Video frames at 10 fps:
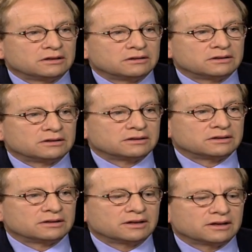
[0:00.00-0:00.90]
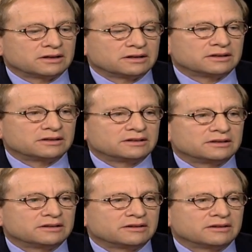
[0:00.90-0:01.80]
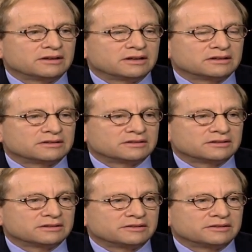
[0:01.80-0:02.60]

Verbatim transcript: says, going to be held accountable.